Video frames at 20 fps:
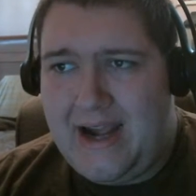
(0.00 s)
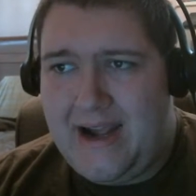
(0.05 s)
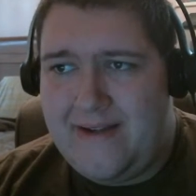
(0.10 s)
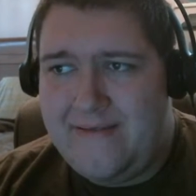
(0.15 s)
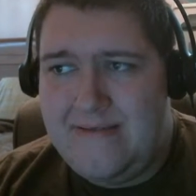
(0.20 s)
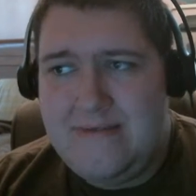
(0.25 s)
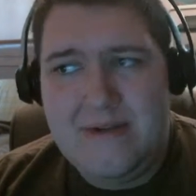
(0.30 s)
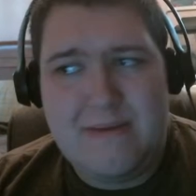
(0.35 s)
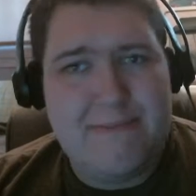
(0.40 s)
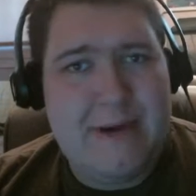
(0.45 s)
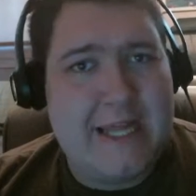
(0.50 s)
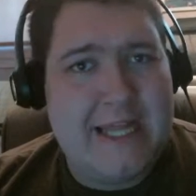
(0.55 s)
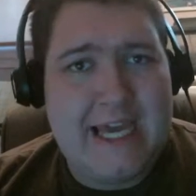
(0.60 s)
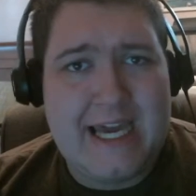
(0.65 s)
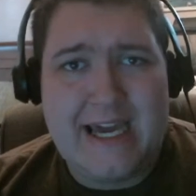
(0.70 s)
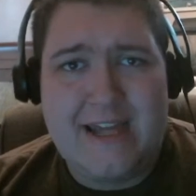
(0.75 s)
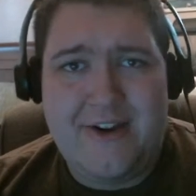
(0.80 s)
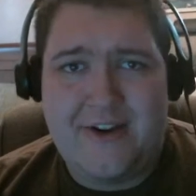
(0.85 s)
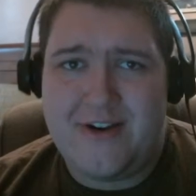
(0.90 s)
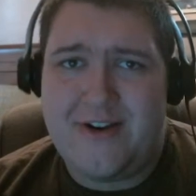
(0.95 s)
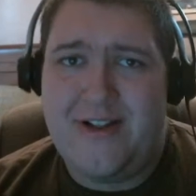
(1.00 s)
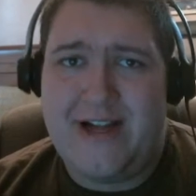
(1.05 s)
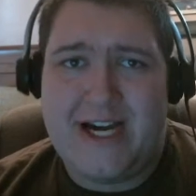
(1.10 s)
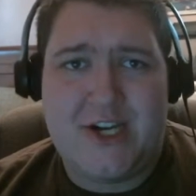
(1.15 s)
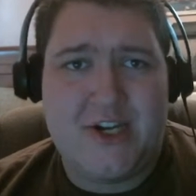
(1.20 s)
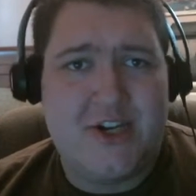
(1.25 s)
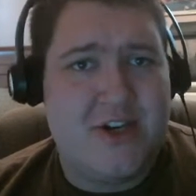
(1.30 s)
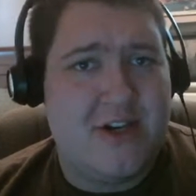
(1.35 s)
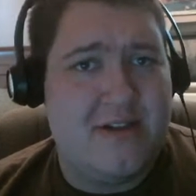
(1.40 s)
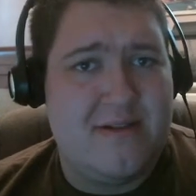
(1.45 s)
Depending on your
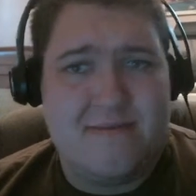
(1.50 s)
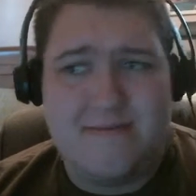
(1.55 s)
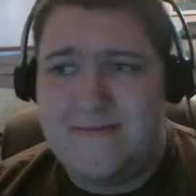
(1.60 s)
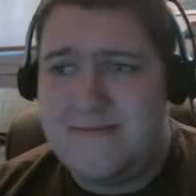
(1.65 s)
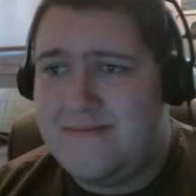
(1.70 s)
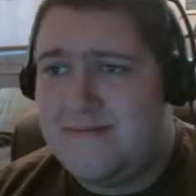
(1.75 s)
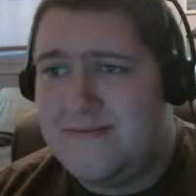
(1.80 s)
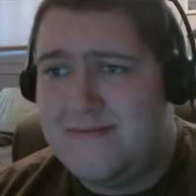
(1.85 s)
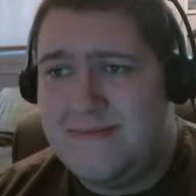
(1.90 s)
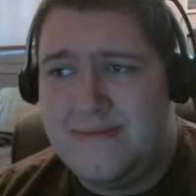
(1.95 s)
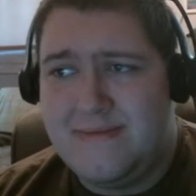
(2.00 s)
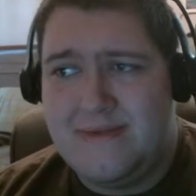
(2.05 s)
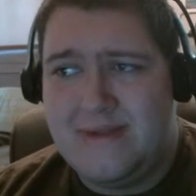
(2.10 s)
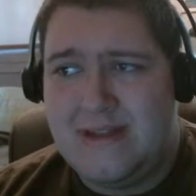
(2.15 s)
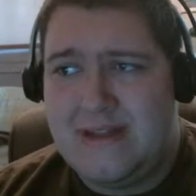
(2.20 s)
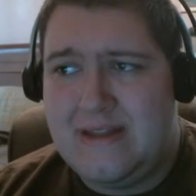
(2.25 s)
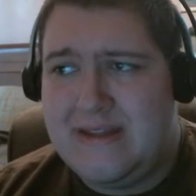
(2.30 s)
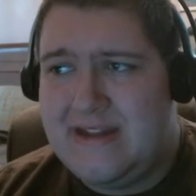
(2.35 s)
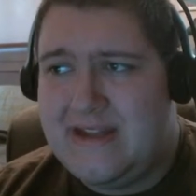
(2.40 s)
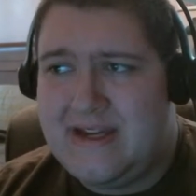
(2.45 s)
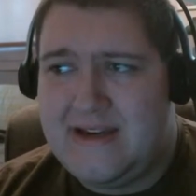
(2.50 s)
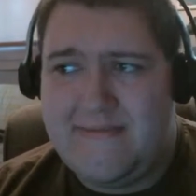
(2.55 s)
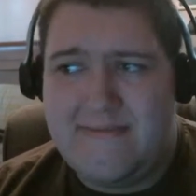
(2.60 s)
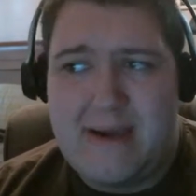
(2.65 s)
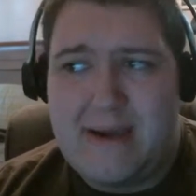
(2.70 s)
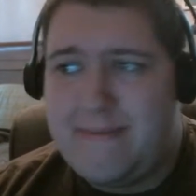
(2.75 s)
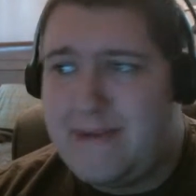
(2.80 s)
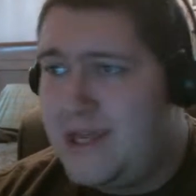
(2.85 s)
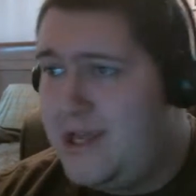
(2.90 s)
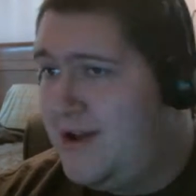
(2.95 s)
collection, that
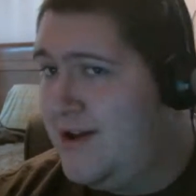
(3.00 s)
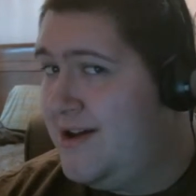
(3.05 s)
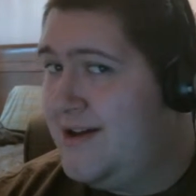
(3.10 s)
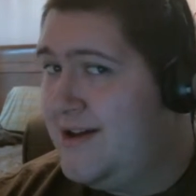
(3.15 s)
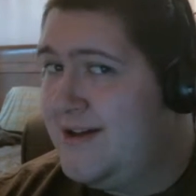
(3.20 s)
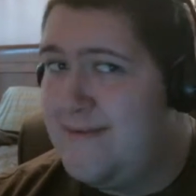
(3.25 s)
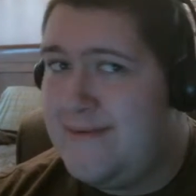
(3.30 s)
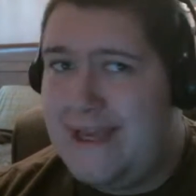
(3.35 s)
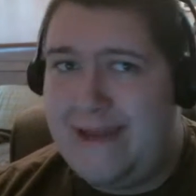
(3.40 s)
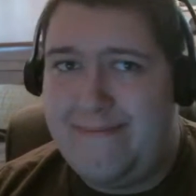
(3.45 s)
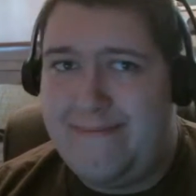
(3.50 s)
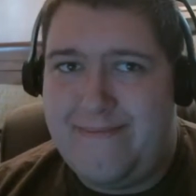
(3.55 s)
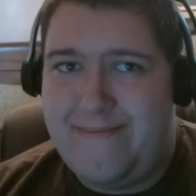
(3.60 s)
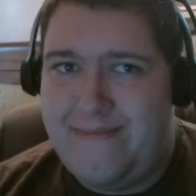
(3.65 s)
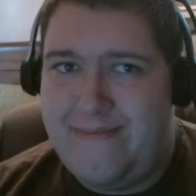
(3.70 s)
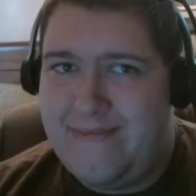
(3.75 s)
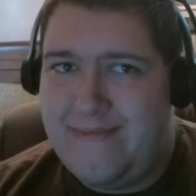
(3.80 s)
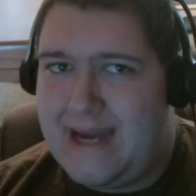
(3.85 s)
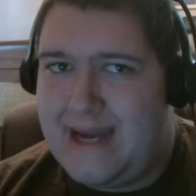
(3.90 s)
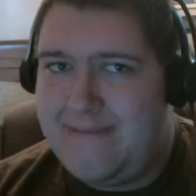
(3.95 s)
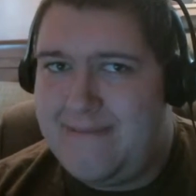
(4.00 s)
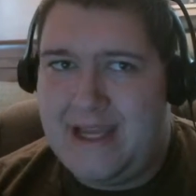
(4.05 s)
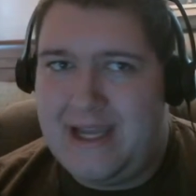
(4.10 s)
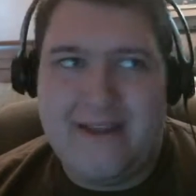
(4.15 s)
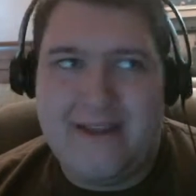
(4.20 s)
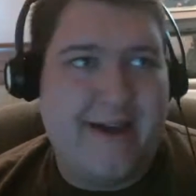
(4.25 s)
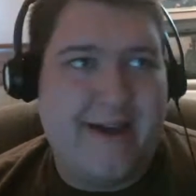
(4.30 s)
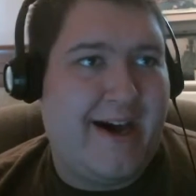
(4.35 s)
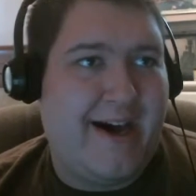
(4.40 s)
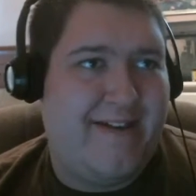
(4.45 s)
may be good, may not be
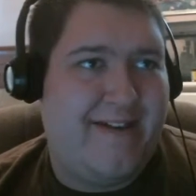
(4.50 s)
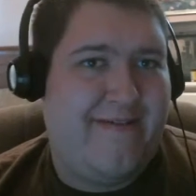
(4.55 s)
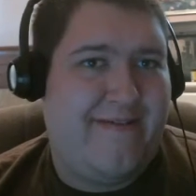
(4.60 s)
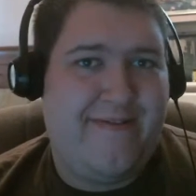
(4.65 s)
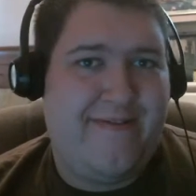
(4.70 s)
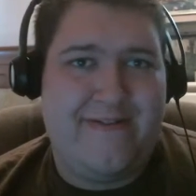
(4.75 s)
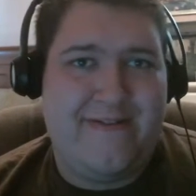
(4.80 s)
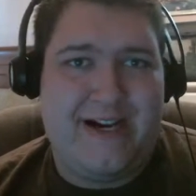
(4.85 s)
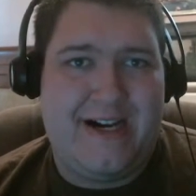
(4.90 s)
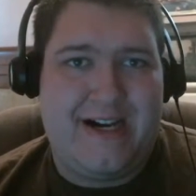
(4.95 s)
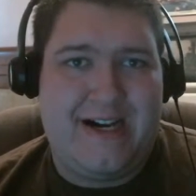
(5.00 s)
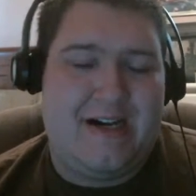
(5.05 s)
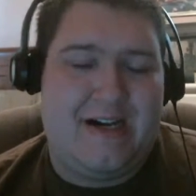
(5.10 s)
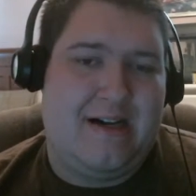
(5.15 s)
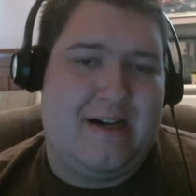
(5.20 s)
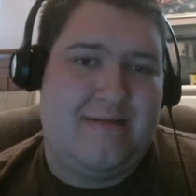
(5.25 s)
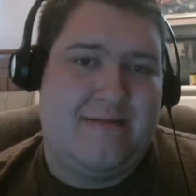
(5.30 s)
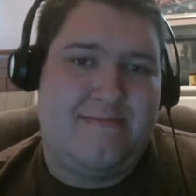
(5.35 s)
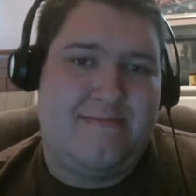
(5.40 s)
enough. For